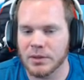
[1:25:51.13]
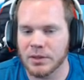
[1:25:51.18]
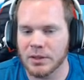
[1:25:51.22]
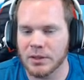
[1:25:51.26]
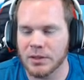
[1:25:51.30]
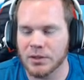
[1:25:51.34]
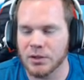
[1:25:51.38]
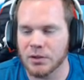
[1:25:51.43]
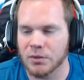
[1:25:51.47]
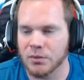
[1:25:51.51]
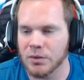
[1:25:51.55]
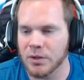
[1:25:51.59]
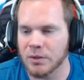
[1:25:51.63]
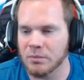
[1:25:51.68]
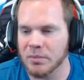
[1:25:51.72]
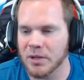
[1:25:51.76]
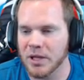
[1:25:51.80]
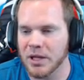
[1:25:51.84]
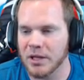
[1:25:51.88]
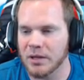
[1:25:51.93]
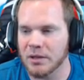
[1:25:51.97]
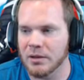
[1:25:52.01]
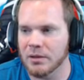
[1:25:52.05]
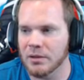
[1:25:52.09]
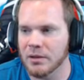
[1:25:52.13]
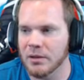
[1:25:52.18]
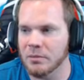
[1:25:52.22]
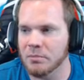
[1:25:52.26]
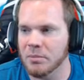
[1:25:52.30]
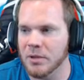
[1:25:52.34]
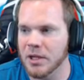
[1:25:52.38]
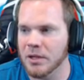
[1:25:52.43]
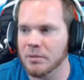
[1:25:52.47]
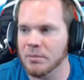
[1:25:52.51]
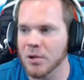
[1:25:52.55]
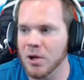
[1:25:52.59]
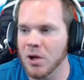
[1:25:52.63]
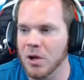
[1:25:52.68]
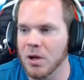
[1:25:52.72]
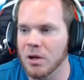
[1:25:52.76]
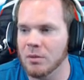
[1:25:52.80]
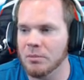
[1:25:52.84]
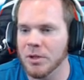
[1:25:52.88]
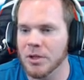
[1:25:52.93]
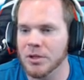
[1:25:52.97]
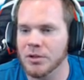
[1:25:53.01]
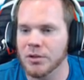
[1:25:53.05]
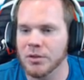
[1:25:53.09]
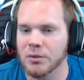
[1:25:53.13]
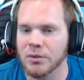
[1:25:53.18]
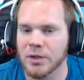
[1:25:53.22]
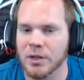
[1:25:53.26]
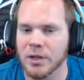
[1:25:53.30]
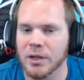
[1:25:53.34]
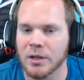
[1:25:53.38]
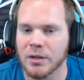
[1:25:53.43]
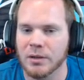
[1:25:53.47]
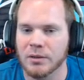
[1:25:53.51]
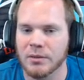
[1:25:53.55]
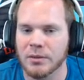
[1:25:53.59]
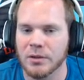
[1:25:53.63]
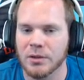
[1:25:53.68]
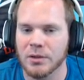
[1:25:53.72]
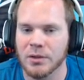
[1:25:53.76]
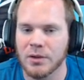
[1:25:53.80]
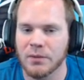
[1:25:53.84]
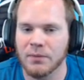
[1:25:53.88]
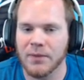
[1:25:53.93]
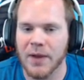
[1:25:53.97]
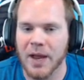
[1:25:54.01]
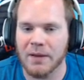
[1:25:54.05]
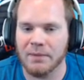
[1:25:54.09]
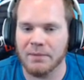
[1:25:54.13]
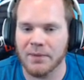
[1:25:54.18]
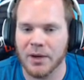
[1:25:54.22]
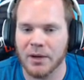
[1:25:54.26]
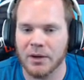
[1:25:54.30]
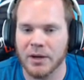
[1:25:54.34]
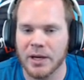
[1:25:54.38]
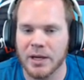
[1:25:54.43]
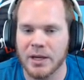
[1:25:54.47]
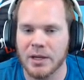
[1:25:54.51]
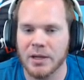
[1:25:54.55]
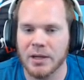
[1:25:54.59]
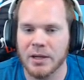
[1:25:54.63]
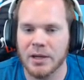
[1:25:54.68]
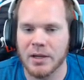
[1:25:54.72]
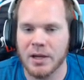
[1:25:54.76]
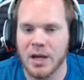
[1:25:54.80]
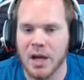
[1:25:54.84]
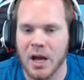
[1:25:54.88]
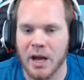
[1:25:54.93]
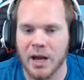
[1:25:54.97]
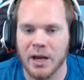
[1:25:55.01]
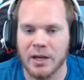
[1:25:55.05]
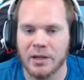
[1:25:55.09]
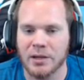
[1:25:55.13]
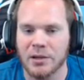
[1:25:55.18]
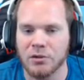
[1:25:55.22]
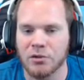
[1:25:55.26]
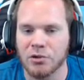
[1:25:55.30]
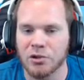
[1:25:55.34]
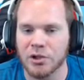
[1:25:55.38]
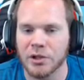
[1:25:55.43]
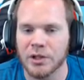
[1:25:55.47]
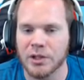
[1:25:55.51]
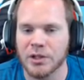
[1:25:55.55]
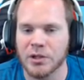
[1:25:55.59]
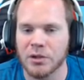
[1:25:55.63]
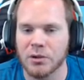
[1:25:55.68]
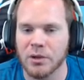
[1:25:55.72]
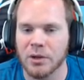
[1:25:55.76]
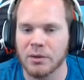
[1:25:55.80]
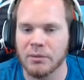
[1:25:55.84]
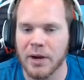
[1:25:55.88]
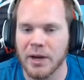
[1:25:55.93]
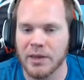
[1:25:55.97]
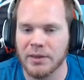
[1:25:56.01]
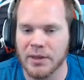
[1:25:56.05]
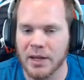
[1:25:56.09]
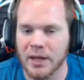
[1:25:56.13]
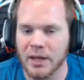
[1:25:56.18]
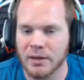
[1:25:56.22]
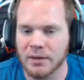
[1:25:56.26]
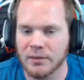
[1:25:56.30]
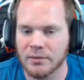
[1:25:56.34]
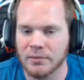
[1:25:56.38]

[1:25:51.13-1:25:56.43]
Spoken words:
do the big bomb and do the fat fairy, I usually do it right then.